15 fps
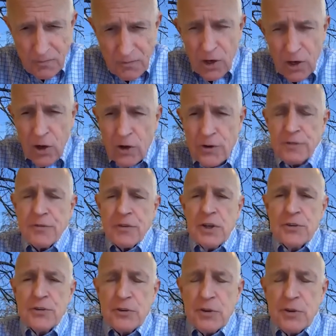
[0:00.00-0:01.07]
lot of
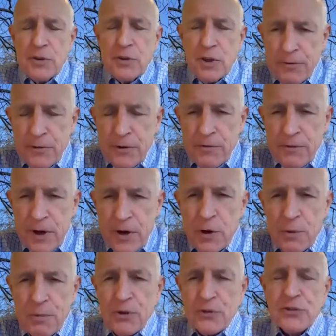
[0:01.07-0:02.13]
these different
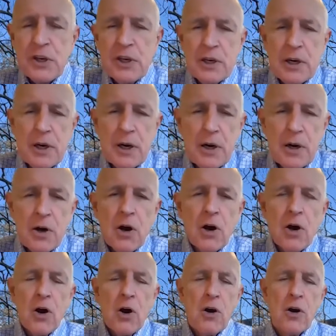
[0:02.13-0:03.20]
variables here
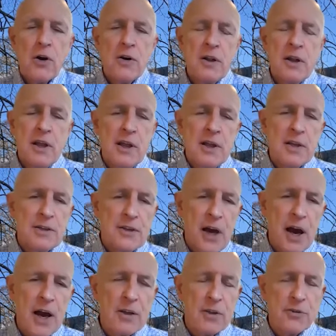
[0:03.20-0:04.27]
are
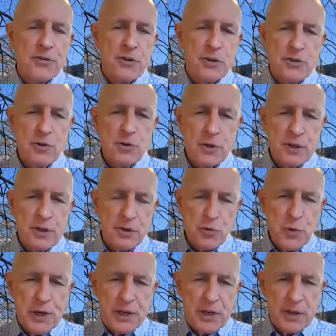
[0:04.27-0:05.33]
dials that you can
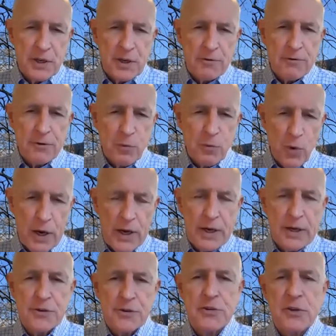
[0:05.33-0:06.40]
tweak in different
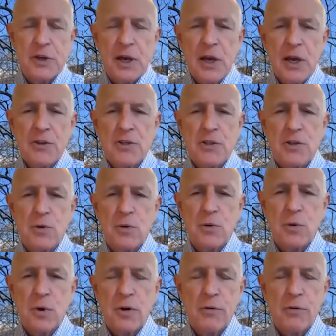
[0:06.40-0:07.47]
ways
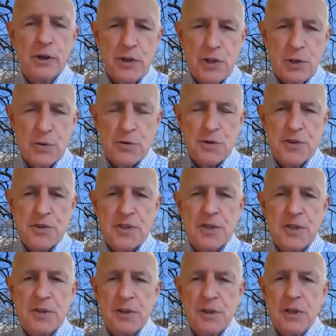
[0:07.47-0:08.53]
to reduce
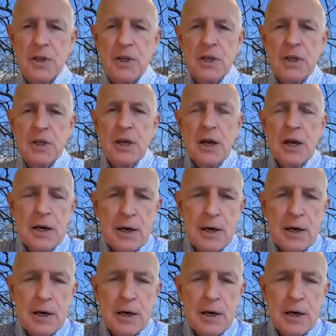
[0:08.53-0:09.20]
the